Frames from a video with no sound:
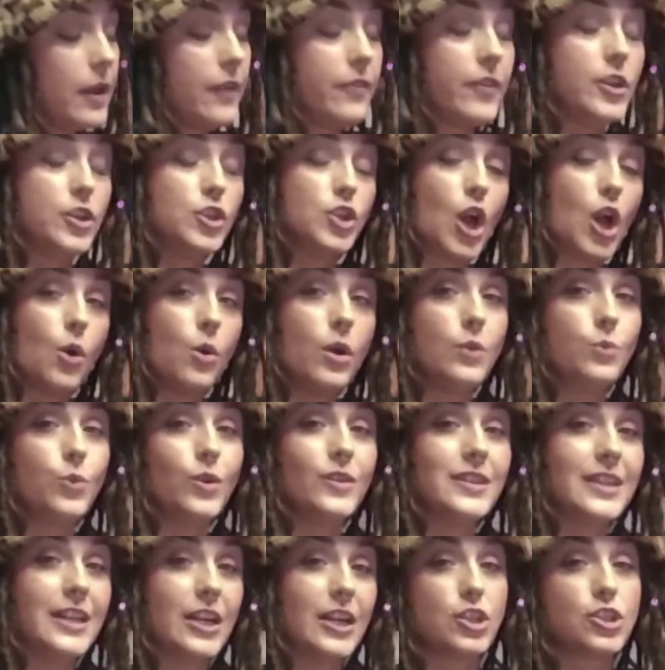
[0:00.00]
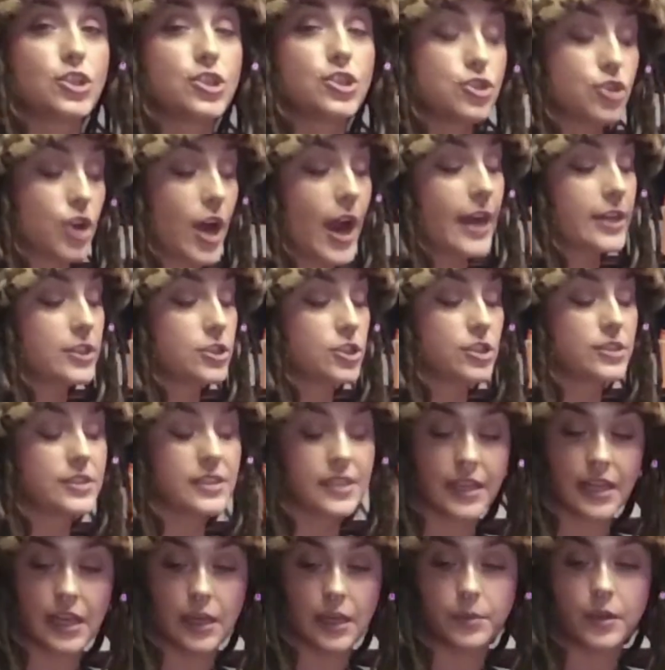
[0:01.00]
and then go in with your extractor
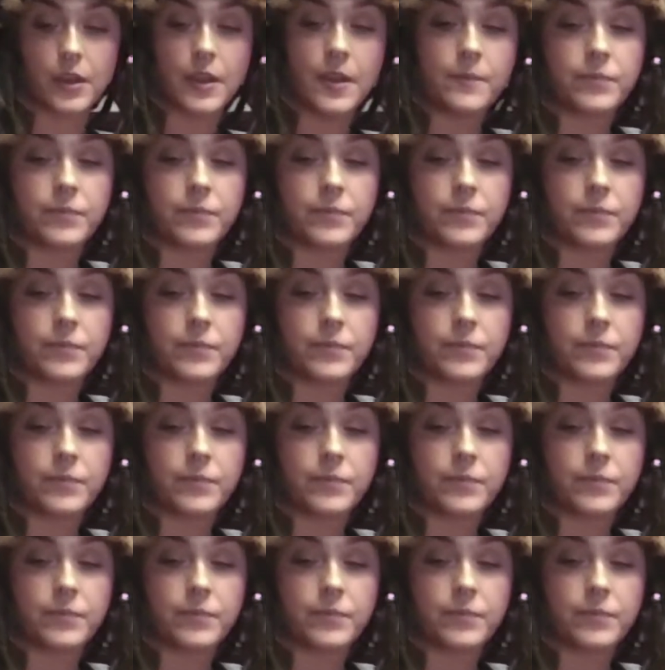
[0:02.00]
tip,